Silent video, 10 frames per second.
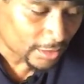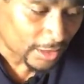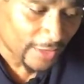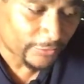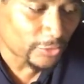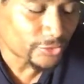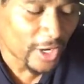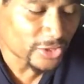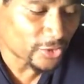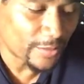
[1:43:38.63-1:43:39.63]
if you
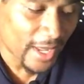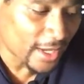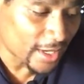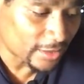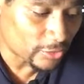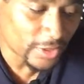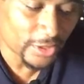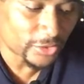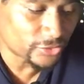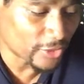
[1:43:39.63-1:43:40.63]
trust your man, you need
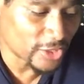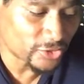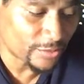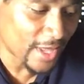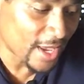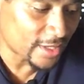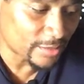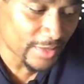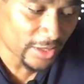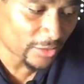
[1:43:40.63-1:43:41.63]
to trust your man
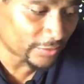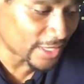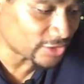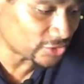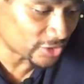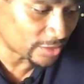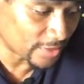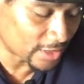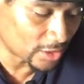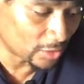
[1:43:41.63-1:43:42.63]
and be in your relationship
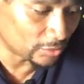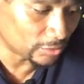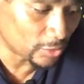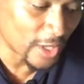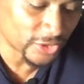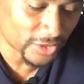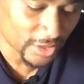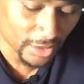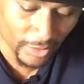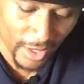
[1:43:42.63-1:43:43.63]
and don't question
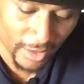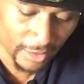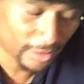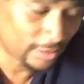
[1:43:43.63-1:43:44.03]
it, okay?